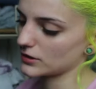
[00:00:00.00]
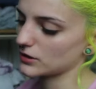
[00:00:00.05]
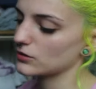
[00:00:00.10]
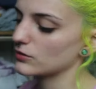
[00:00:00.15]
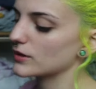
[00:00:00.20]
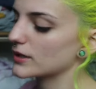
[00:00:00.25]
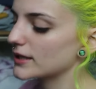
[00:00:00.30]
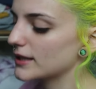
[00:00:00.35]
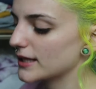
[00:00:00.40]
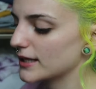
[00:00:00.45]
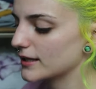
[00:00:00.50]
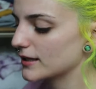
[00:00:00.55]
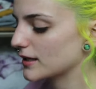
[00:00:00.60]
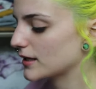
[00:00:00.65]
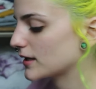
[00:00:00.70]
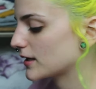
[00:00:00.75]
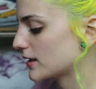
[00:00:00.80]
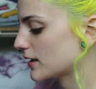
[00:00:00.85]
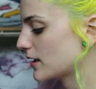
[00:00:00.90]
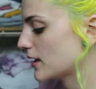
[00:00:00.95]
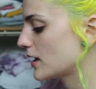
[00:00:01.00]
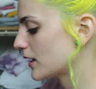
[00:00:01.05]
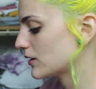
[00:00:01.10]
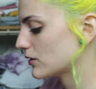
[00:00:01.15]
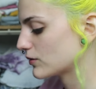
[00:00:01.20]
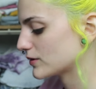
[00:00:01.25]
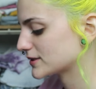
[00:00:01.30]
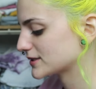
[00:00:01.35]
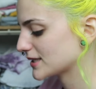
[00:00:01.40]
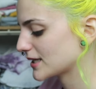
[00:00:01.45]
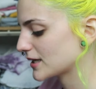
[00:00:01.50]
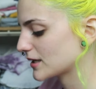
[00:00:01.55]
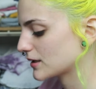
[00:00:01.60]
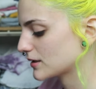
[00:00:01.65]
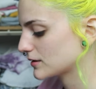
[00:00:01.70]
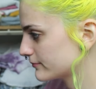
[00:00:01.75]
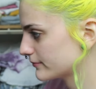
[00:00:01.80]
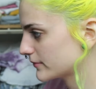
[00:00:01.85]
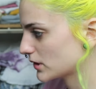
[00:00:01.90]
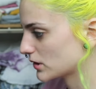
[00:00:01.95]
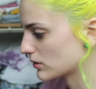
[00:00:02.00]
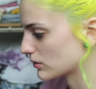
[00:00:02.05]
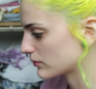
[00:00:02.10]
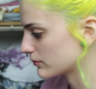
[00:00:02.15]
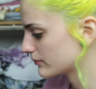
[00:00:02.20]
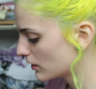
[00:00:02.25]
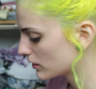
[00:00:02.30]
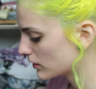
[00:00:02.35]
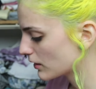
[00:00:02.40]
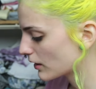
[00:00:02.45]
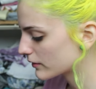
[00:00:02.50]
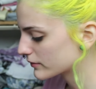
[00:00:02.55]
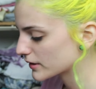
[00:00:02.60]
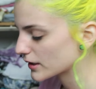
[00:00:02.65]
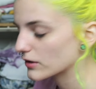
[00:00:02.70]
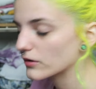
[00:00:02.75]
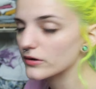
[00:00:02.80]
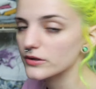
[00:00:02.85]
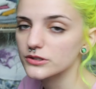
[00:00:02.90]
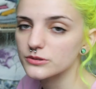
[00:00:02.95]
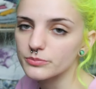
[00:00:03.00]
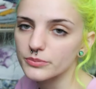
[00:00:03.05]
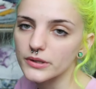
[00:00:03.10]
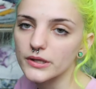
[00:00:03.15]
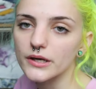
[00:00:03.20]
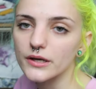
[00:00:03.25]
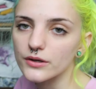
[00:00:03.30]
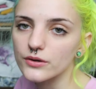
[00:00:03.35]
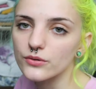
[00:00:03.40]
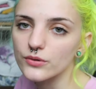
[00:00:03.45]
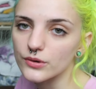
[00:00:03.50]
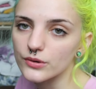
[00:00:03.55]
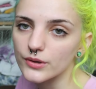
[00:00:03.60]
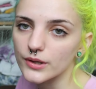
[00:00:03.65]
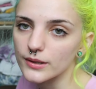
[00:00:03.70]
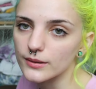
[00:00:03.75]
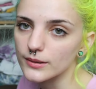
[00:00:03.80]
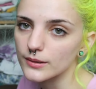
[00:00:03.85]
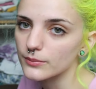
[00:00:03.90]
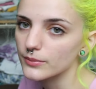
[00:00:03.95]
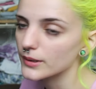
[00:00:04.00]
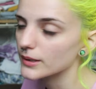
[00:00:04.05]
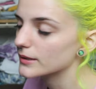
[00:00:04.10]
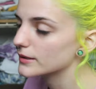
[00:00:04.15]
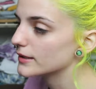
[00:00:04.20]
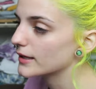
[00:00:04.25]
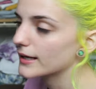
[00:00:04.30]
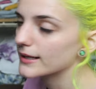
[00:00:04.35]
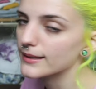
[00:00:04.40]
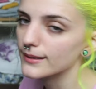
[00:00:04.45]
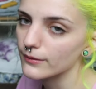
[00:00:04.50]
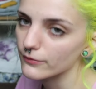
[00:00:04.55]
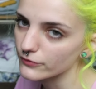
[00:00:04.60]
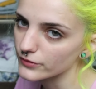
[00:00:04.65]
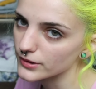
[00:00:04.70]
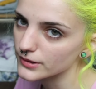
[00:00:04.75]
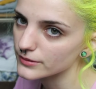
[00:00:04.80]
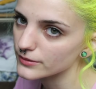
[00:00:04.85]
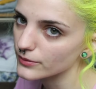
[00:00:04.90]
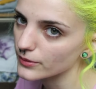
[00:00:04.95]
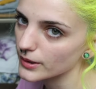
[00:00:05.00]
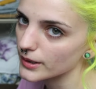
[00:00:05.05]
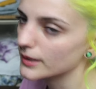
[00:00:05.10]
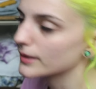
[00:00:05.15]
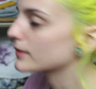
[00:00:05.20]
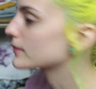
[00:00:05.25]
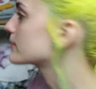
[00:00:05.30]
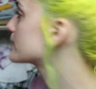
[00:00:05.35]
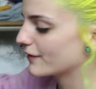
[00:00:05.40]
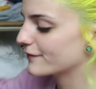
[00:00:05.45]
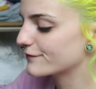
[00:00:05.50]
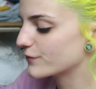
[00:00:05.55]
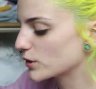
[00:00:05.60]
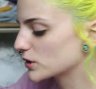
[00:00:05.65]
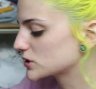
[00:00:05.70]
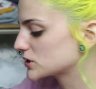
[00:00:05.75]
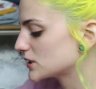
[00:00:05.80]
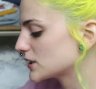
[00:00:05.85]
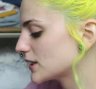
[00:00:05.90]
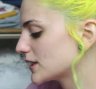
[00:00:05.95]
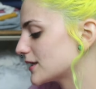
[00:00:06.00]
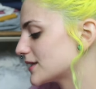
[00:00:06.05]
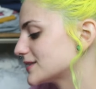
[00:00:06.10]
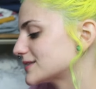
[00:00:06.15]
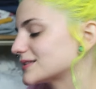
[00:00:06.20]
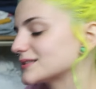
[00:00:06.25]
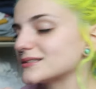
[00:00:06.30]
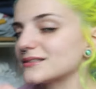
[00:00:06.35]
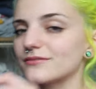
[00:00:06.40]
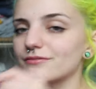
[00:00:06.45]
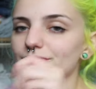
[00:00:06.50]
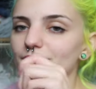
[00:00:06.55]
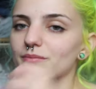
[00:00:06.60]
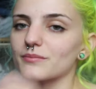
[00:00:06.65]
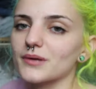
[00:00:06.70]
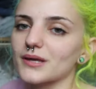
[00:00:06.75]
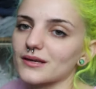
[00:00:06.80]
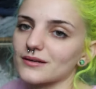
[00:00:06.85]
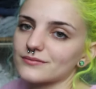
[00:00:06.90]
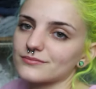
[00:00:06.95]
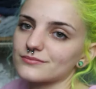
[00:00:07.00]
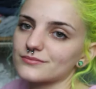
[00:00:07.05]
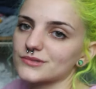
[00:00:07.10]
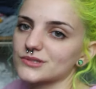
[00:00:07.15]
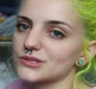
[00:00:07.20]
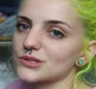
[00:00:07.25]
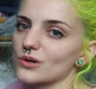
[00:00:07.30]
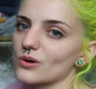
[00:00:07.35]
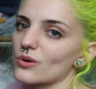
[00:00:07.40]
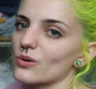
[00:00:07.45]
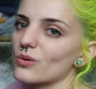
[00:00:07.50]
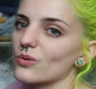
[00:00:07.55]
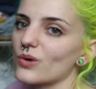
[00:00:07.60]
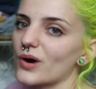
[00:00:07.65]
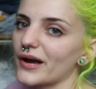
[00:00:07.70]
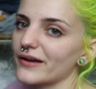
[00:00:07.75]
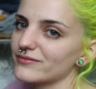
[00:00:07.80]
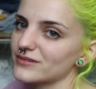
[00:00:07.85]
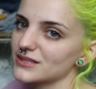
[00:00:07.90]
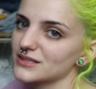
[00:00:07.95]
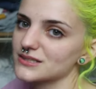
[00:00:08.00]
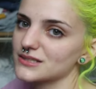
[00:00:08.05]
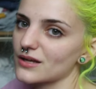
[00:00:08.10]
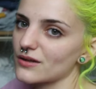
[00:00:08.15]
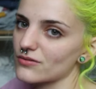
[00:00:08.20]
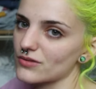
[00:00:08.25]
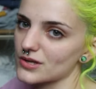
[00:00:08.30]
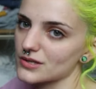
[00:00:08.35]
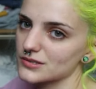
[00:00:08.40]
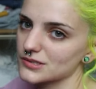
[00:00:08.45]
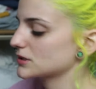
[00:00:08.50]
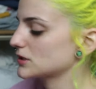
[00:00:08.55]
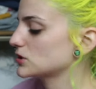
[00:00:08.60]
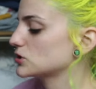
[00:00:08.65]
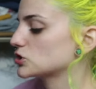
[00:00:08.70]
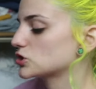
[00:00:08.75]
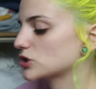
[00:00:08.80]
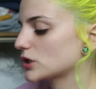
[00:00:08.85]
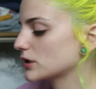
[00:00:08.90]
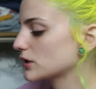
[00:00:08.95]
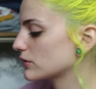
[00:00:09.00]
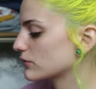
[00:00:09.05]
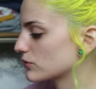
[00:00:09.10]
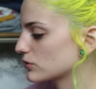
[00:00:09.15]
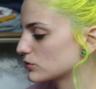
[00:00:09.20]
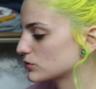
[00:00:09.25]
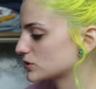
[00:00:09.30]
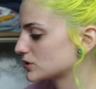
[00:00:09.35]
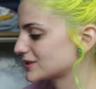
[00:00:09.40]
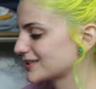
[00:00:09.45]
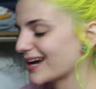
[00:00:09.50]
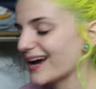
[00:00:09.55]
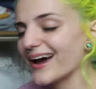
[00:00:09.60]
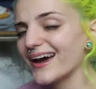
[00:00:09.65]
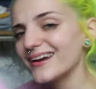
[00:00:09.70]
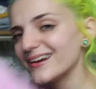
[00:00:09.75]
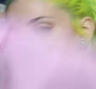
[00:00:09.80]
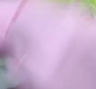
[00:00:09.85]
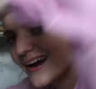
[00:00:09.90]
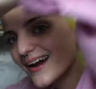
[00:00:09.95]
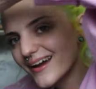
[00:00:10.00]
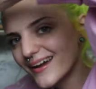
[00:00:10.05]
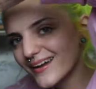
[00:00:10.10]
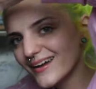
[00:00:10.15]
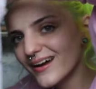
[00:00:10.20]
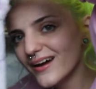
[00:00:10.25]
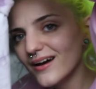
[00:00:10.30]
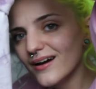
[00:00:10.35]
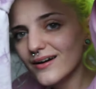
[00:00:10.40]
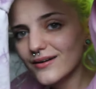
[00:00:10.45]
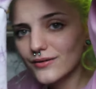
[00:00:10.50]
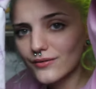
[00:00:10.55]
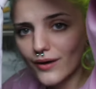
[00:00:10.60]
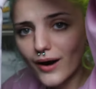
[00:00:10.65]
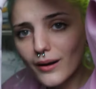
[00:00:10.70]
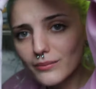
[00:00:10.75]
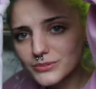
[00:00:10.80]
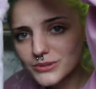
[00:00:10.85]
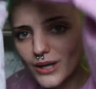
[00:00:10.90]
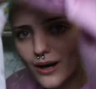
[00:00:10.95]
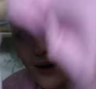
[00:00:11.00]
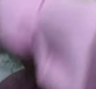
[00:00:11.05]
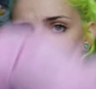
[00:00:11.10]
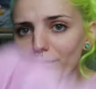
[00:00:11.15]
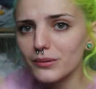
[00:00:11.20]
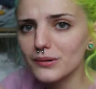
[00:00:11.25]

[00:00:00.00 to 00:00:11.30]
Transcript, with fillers: the ukulele. I know it's like, you know, not that hard to play a ukulele, but I love it, okay? Unfortunately, this doesn't fit me, so I have to sell this. A little Charlotte Russe tie-dye crop top,